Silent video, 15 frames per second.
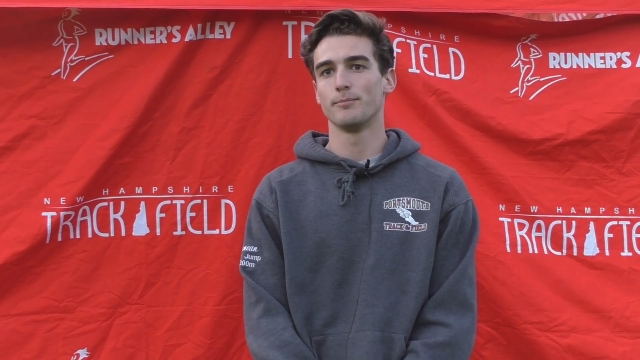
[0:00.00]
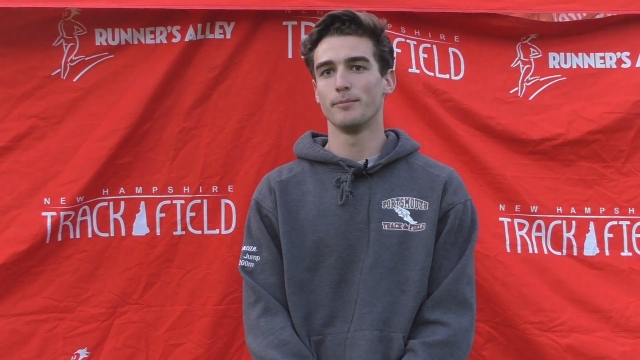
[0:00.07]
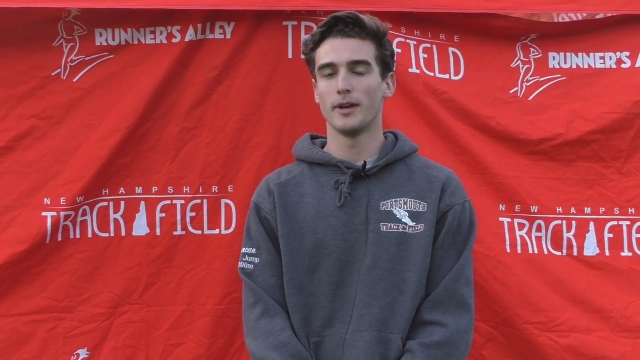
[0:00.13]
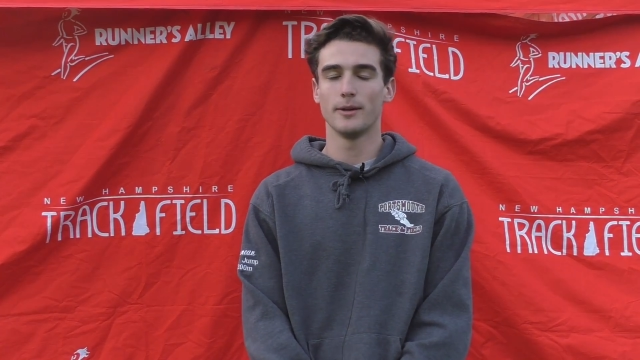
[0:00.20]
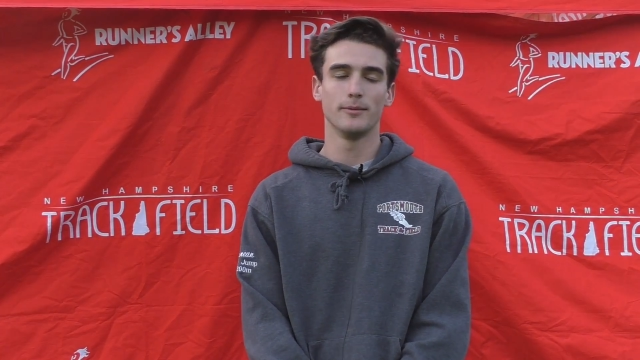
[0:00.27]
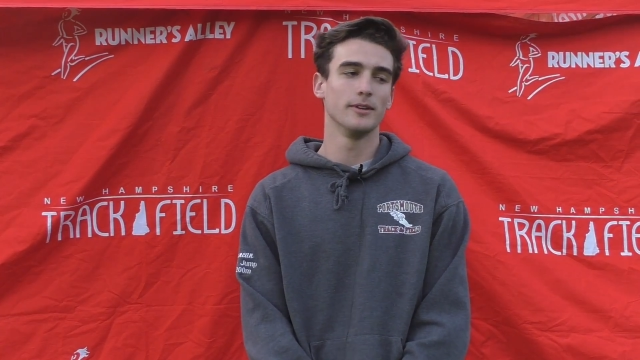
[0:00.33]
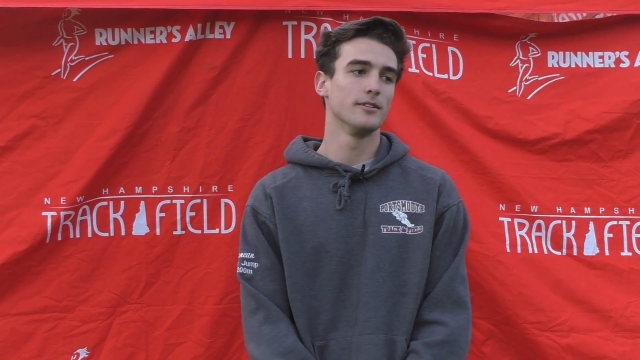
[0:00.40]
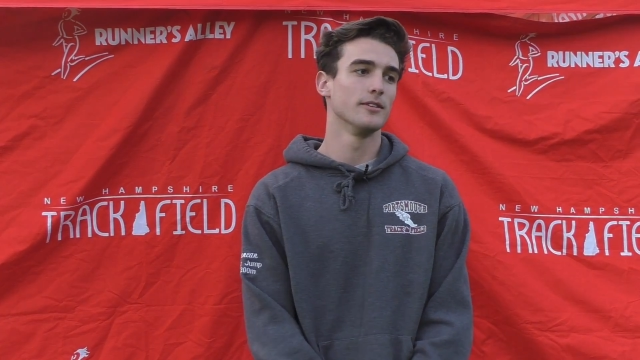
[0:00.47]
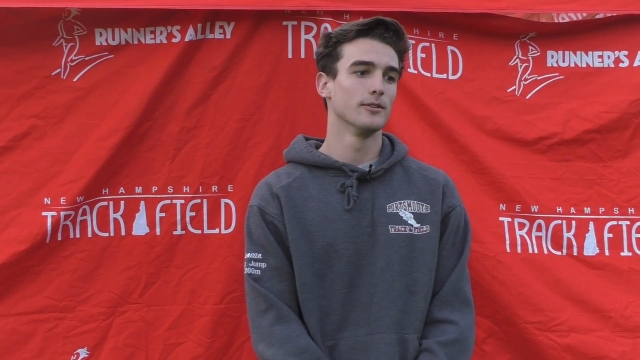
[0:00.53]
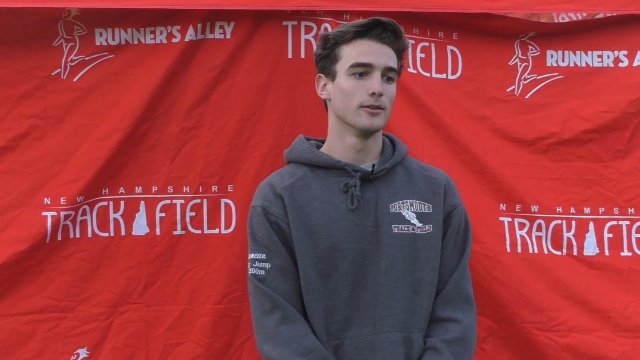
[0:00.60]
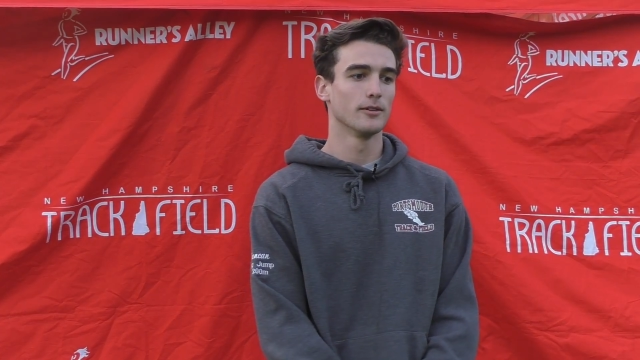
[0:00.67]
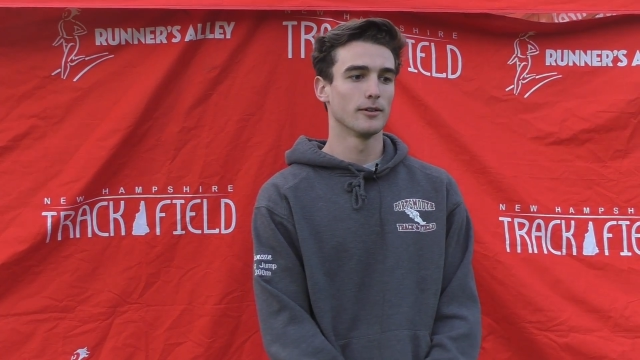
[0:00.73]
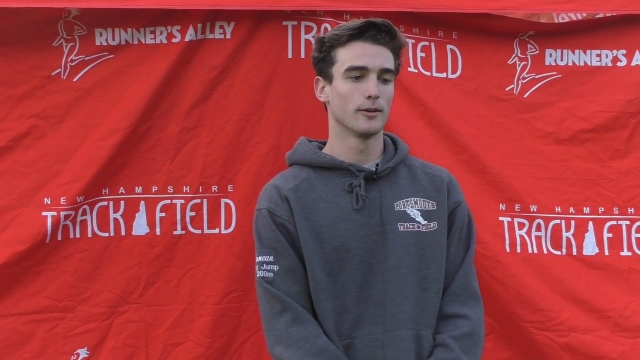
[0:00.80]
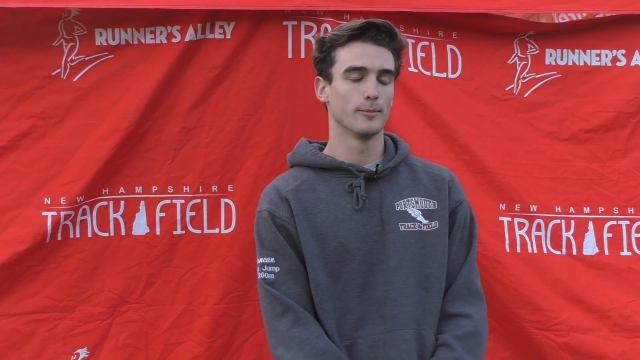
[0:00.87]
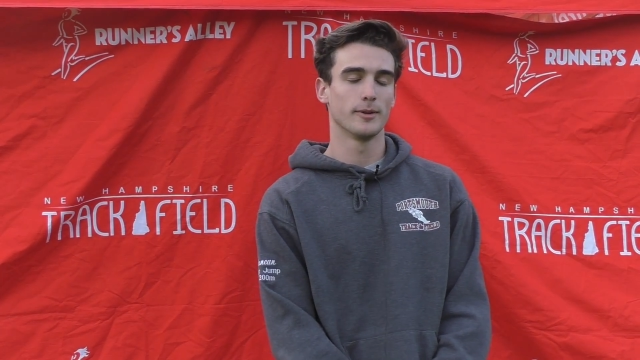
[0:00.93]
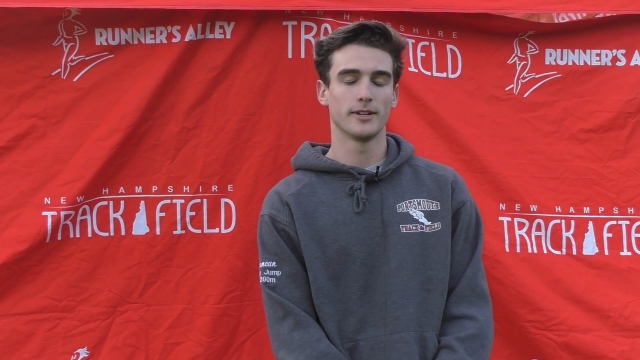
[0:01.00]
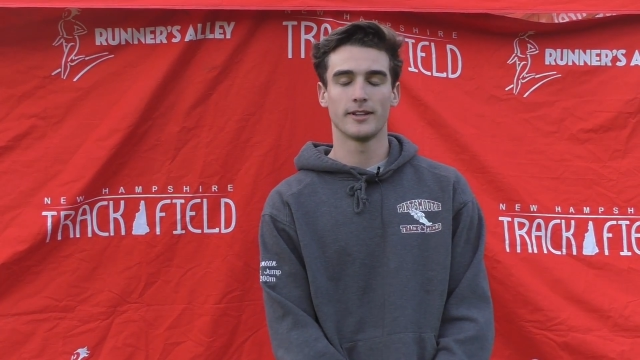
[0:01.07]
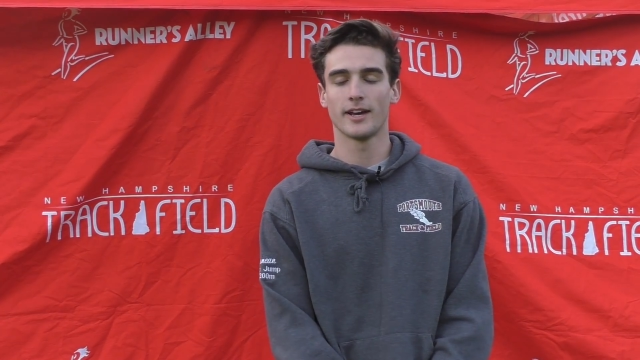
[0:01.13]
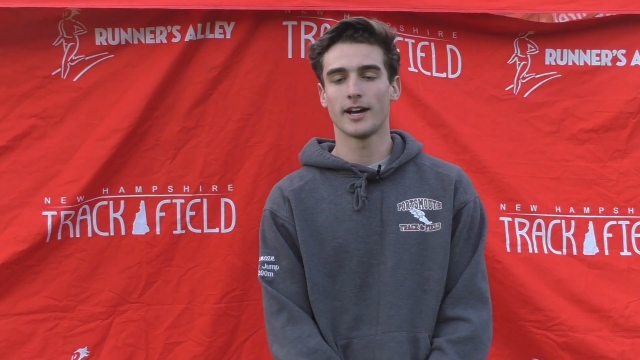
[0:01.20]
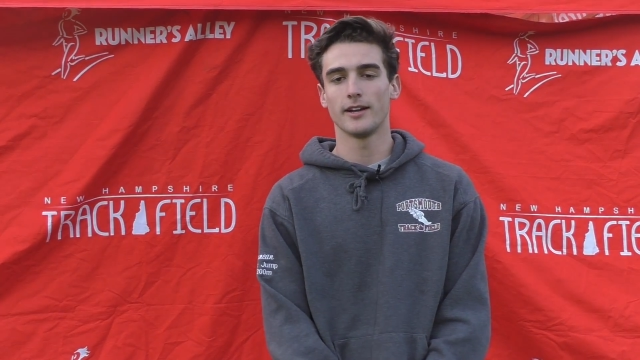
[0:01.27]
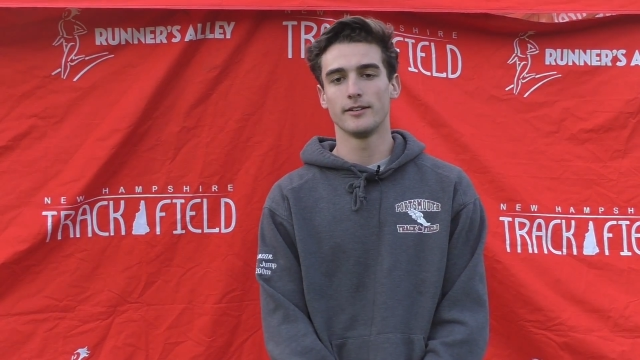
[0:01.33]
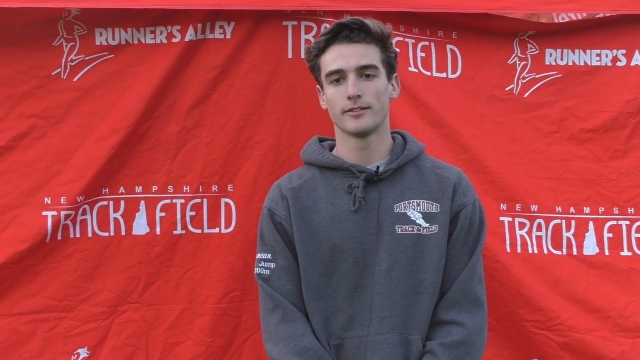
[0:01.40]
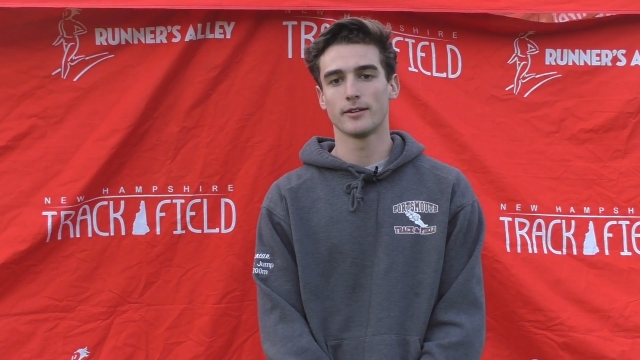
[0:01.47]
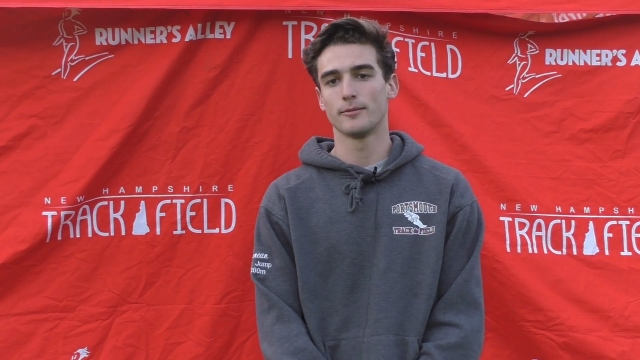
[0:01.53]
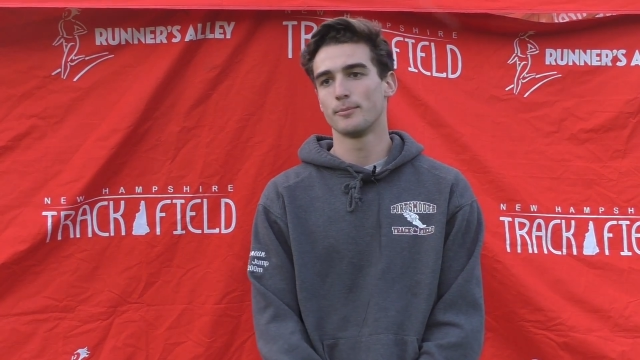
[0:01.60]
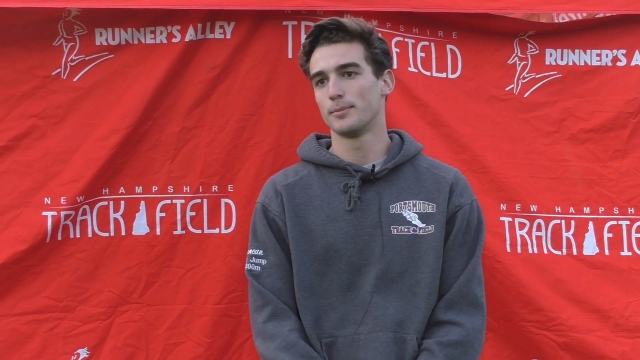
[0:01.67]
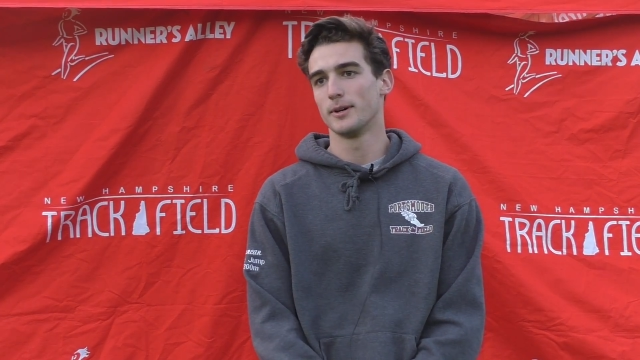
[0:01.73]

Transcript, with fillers: Maybe do a little bit in high jump,